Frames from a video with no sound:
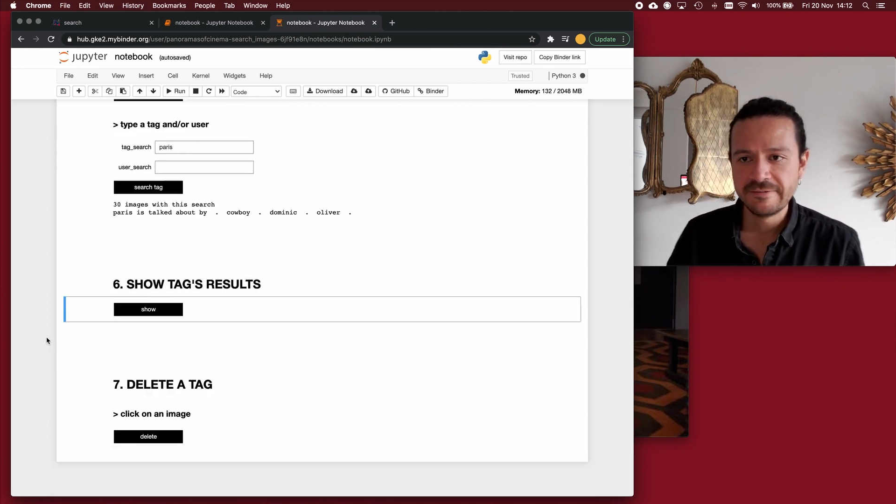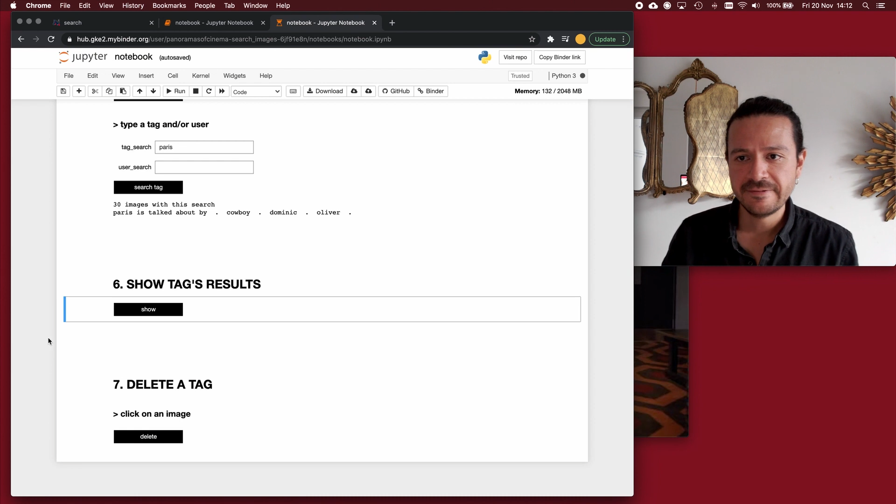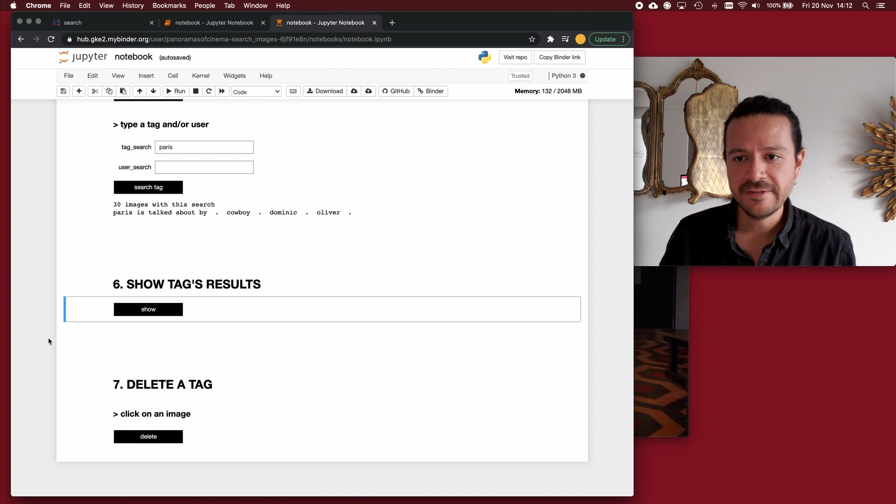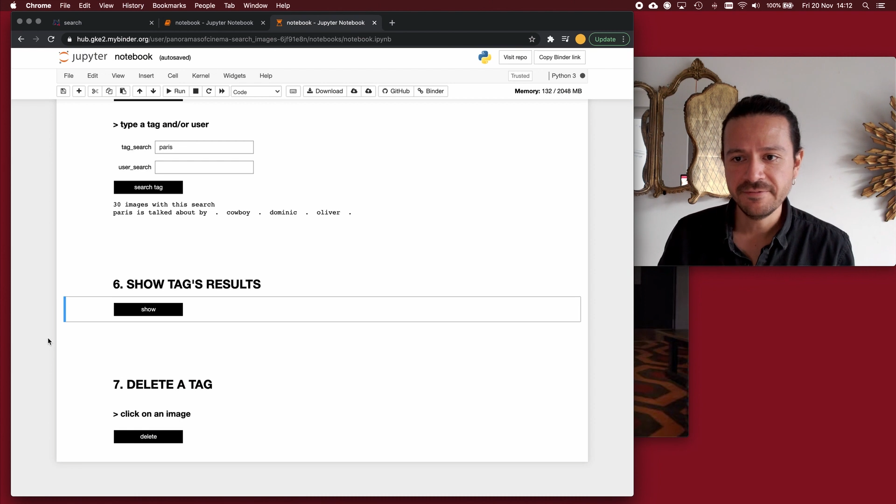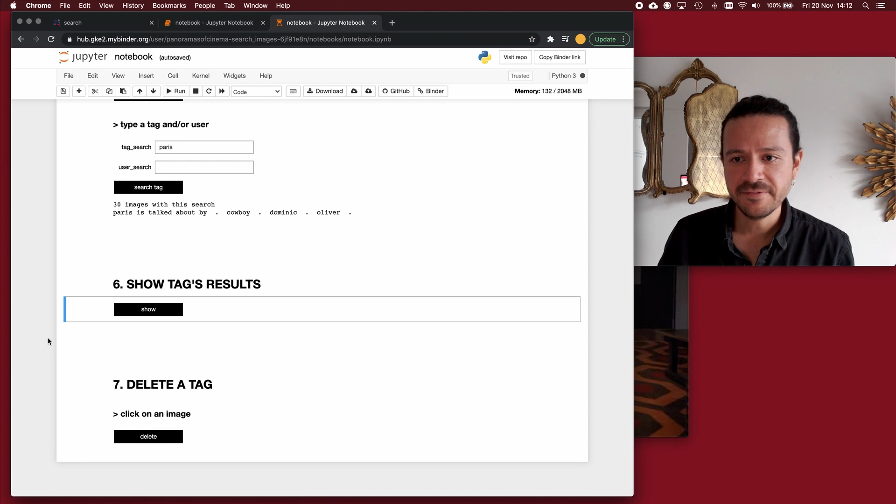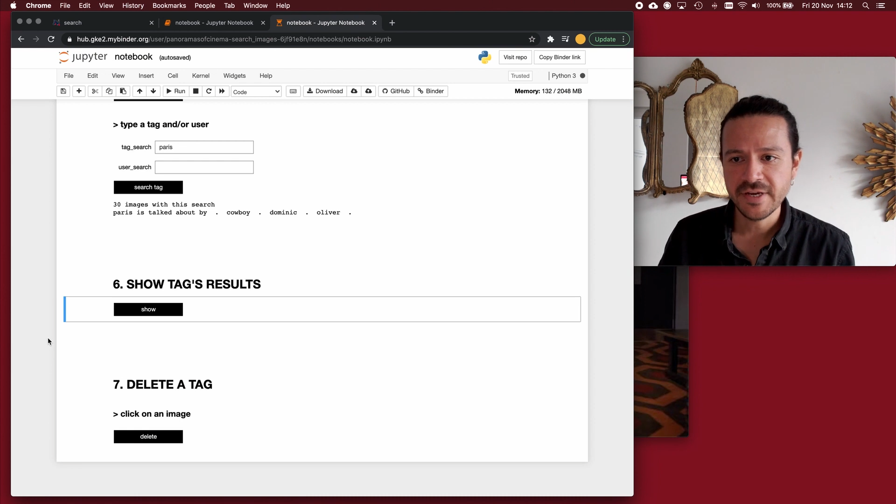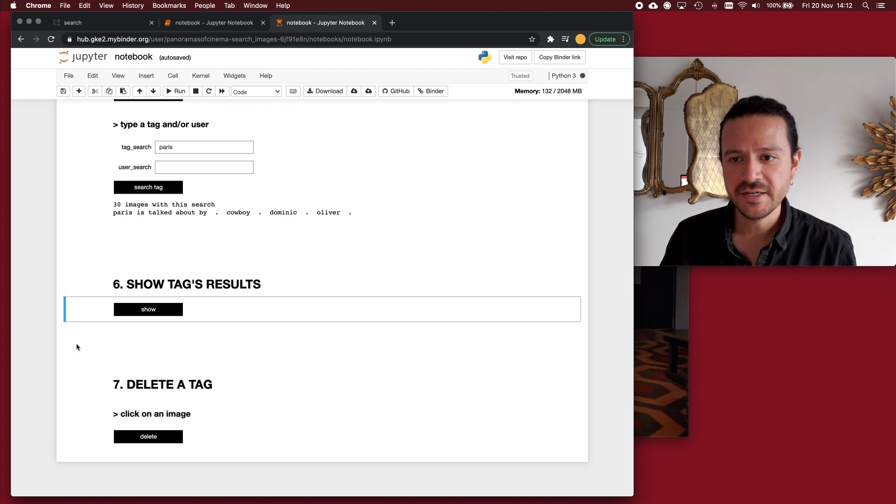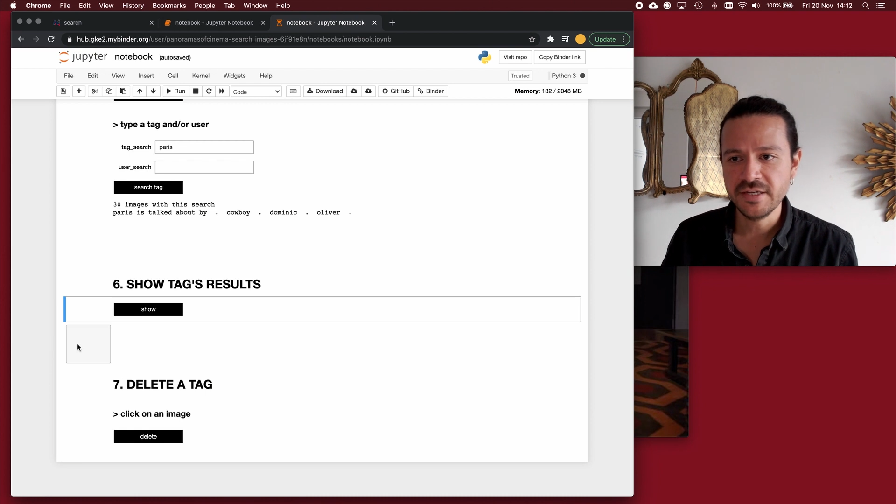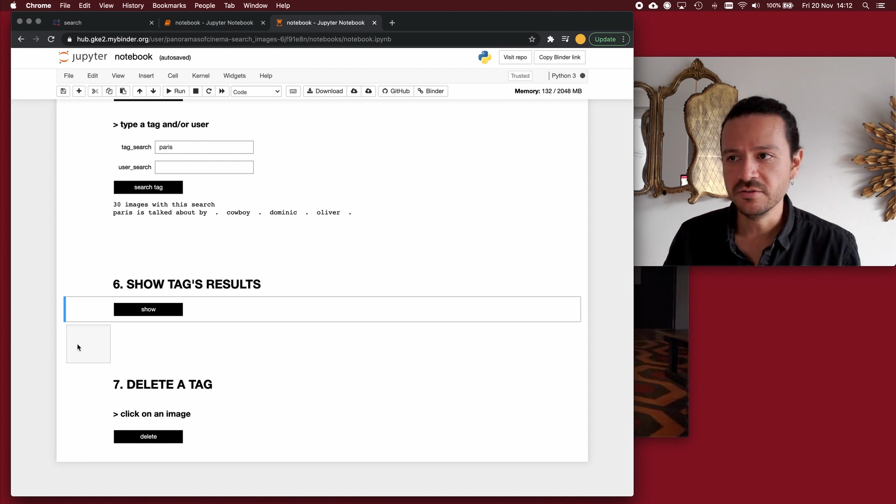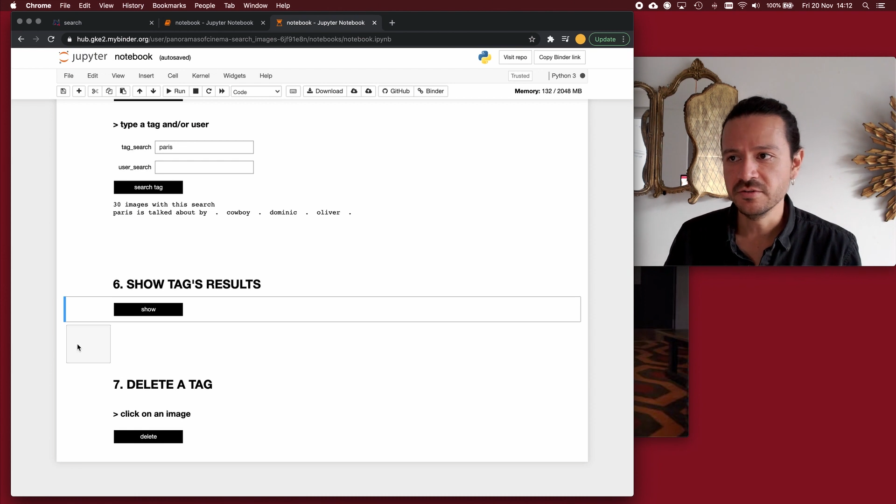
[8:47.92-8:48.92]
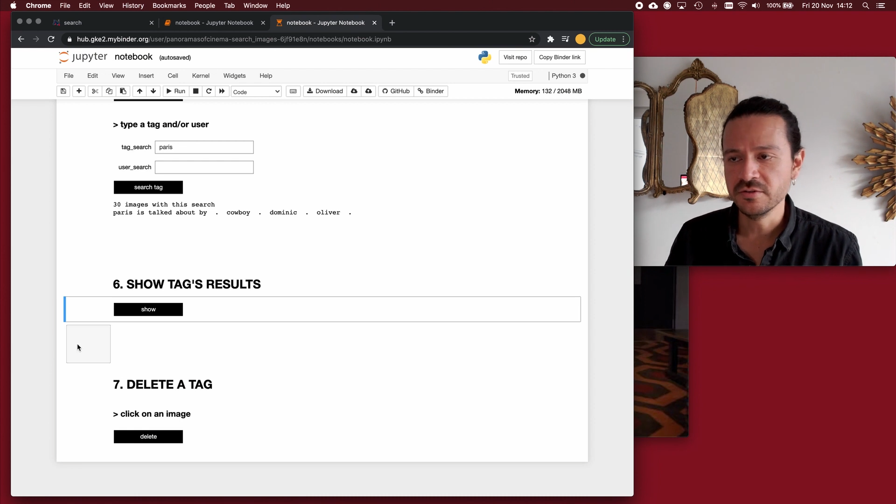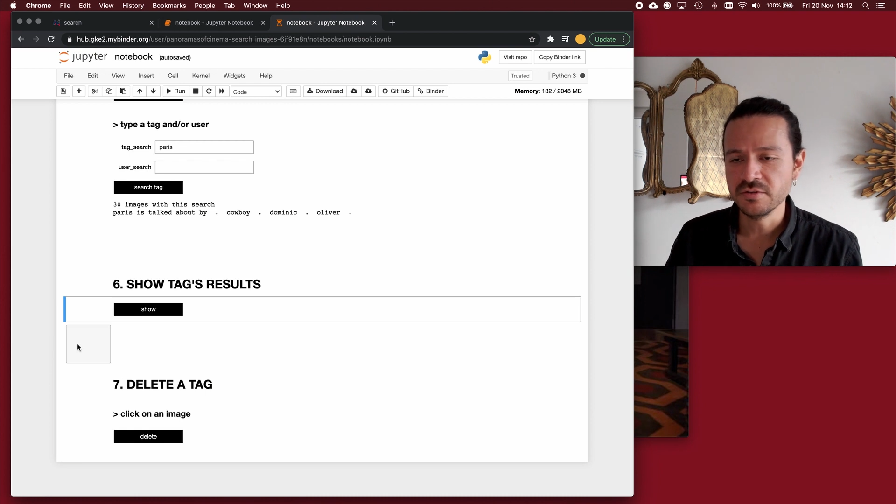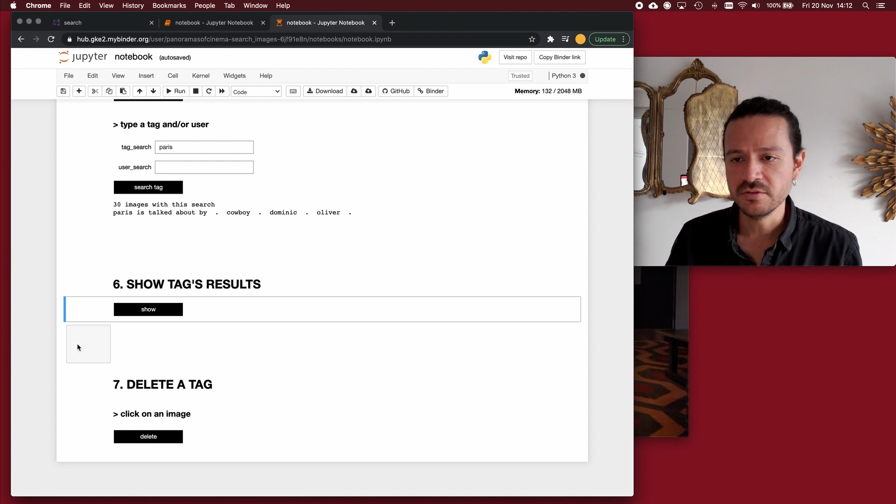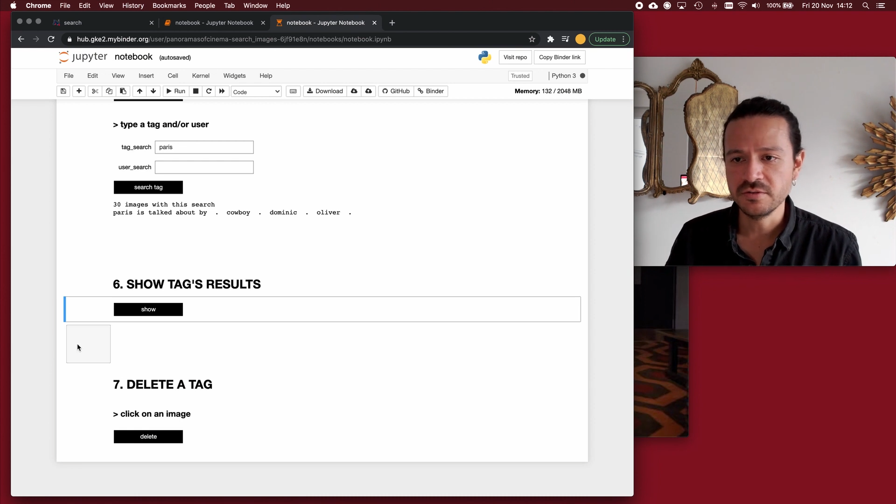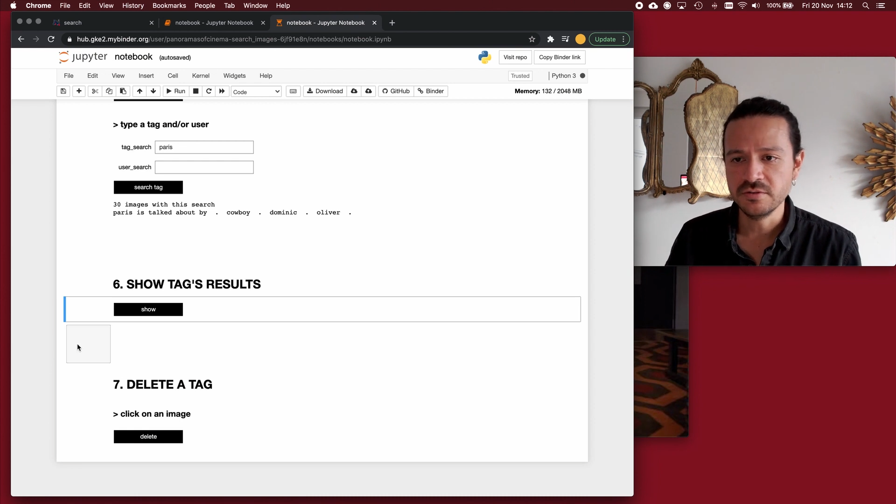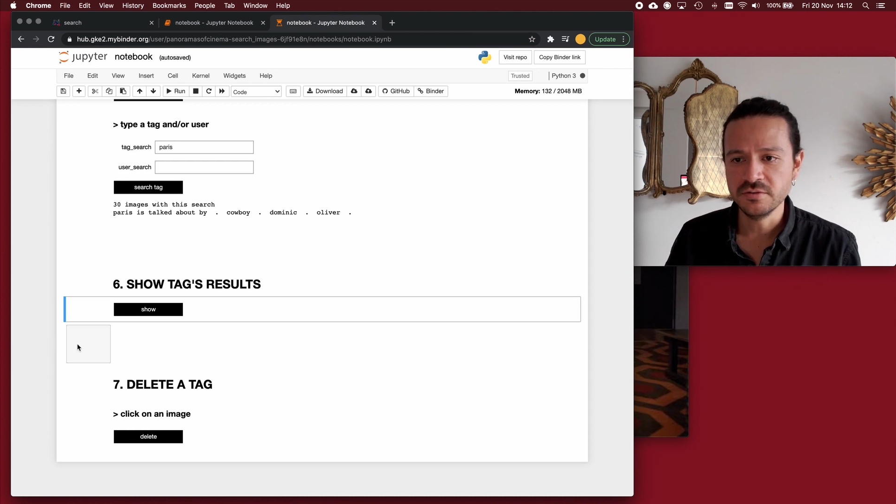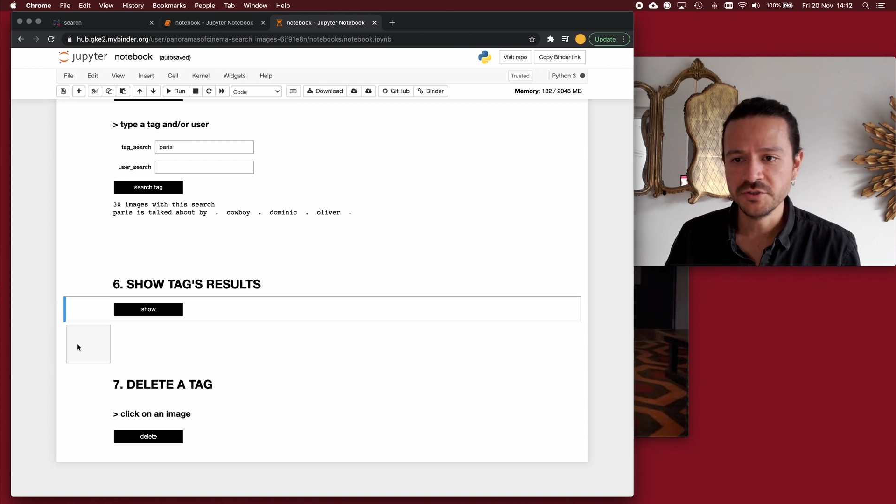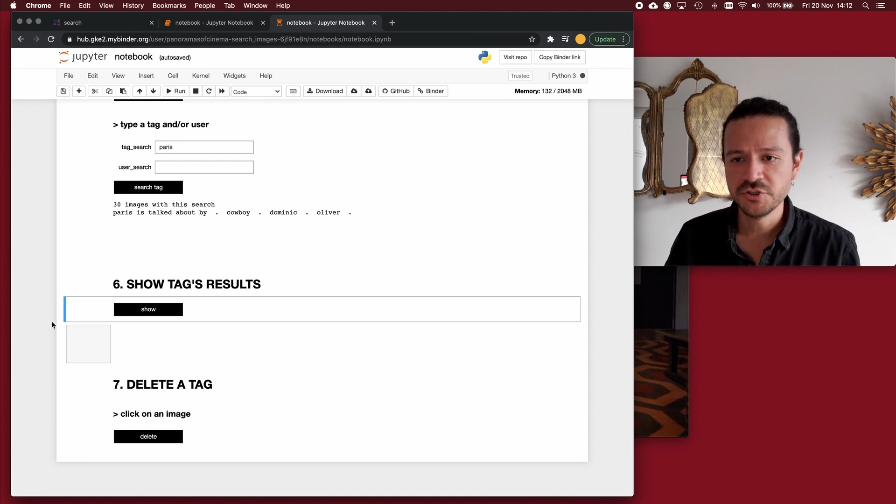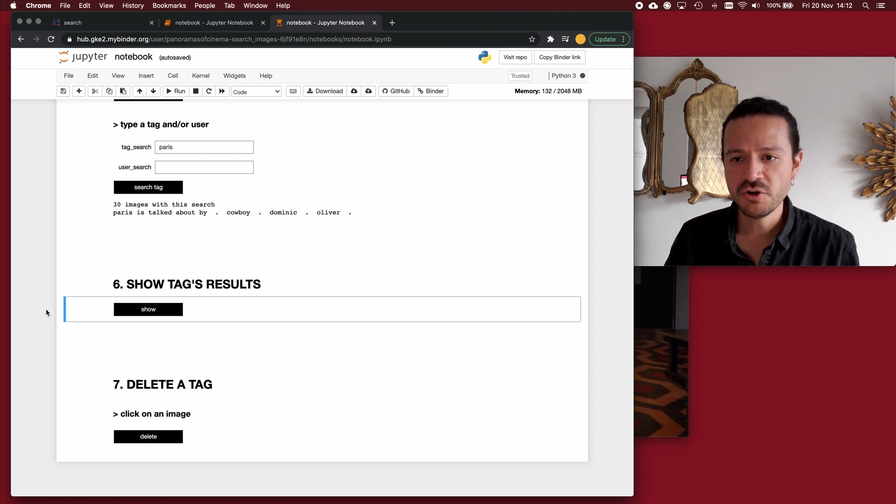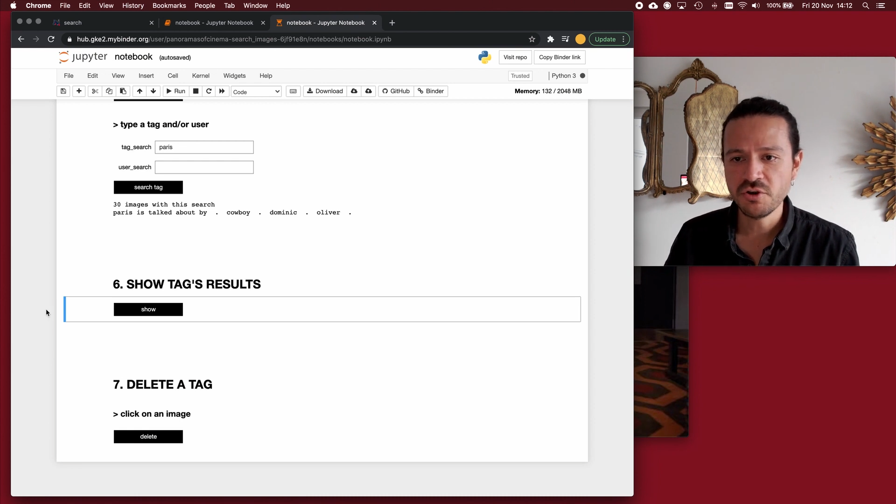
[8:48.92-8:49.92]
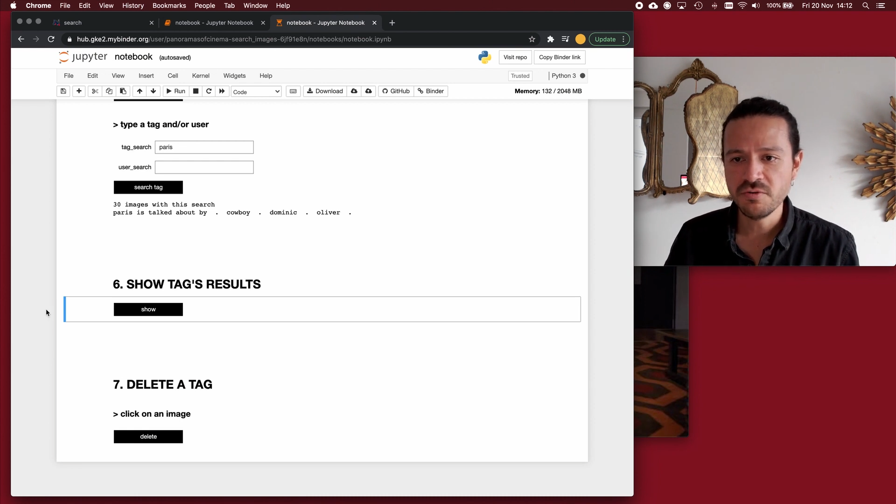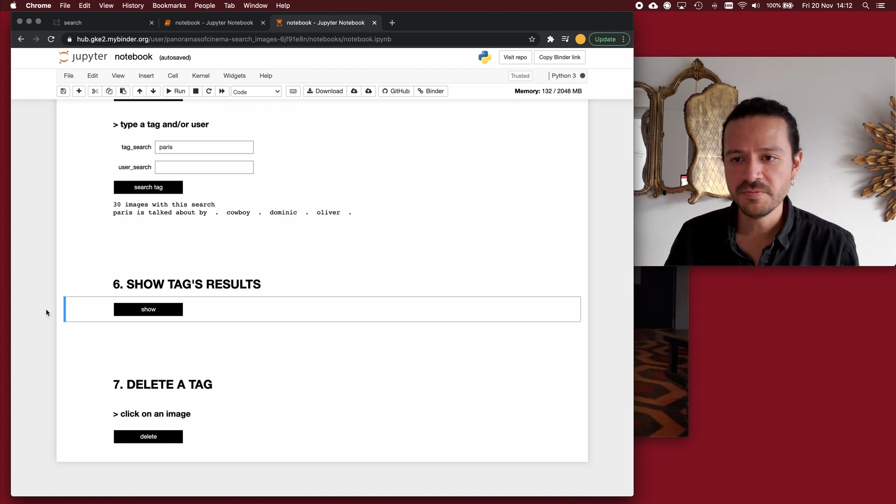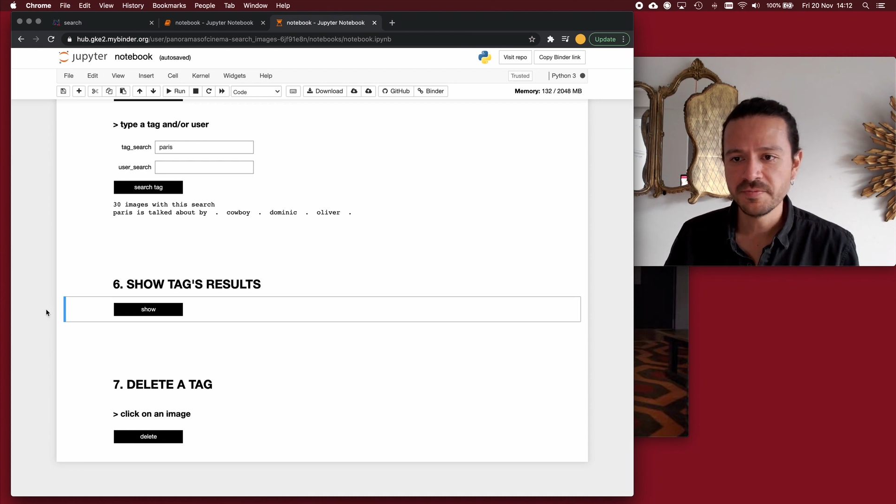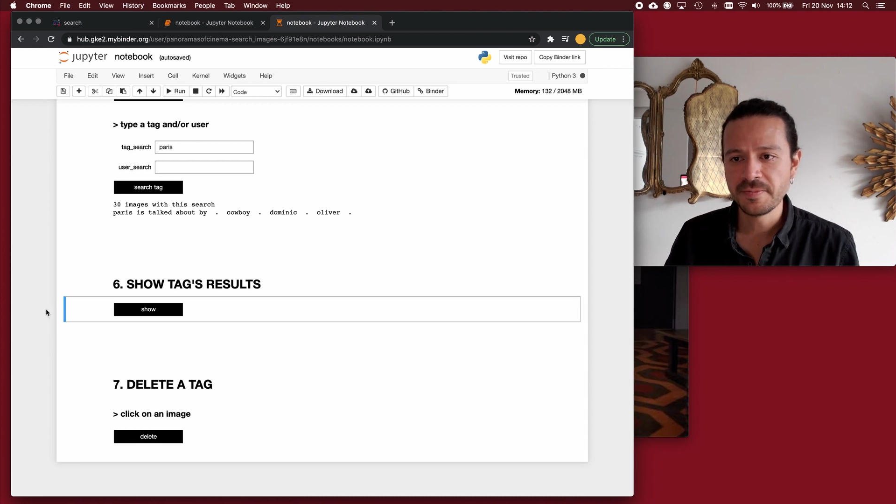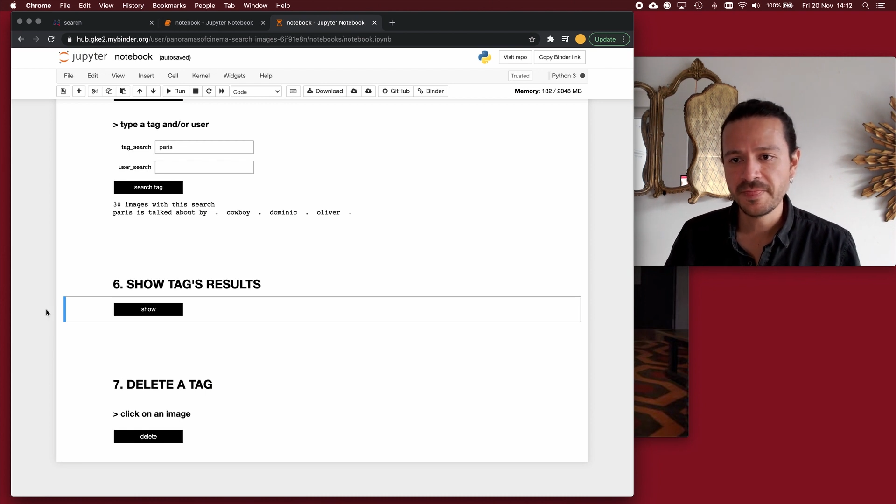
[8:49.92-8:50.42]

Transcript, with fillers: If I click on, on show,